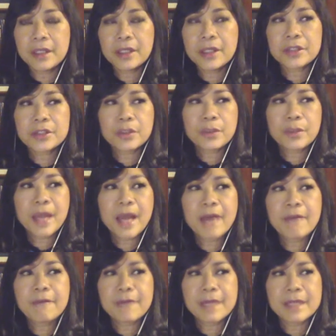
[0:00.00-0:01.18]
years, so we
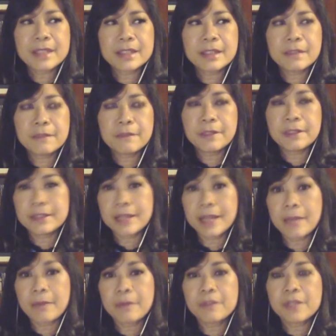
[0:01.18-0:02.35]
have faced different
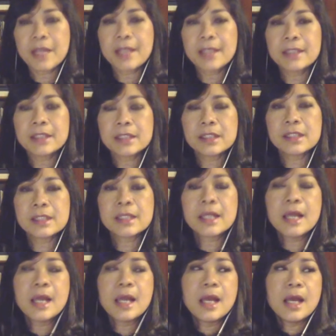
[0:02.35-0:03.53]
type of challenges.
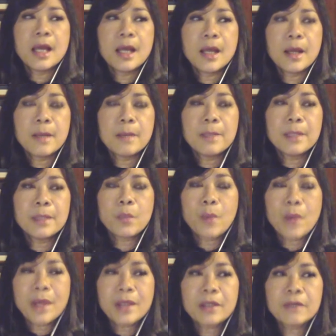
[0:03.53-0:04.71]
But
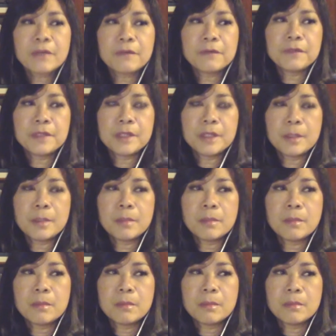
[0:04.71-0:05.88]
one of the
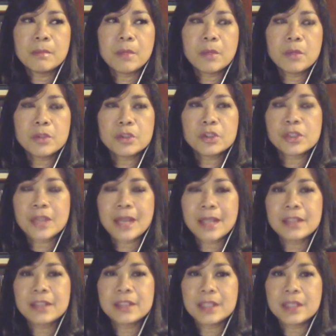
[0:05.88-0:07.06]
most
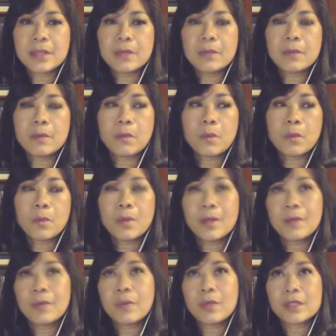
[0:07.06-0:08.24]
challenging
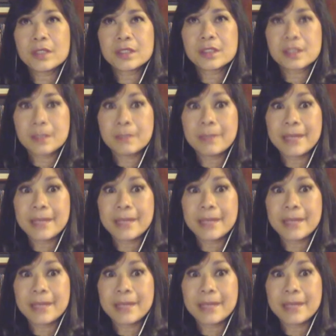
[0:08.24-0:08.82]
one was